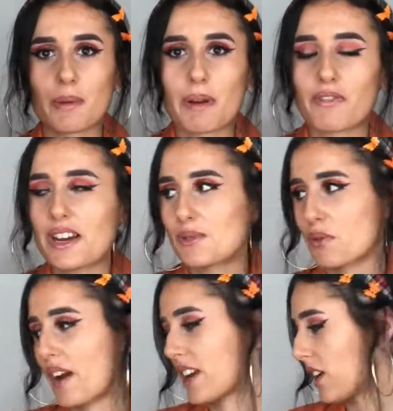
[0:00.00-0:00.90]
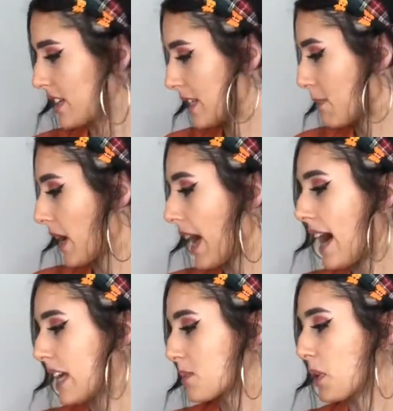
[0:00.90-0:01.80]
Like, my friends will recognize these bucket
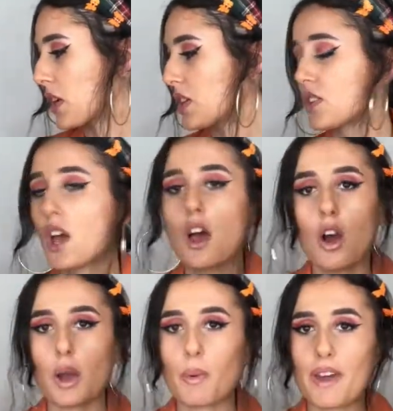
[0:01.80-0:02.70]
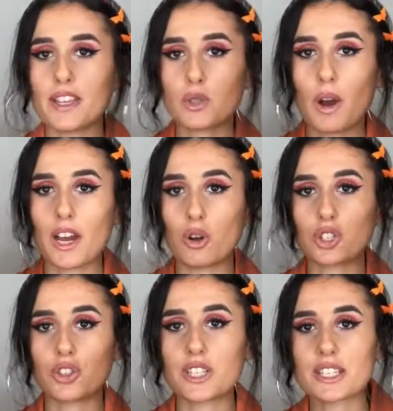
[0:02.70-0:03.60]
hats because I wear these quite a lot during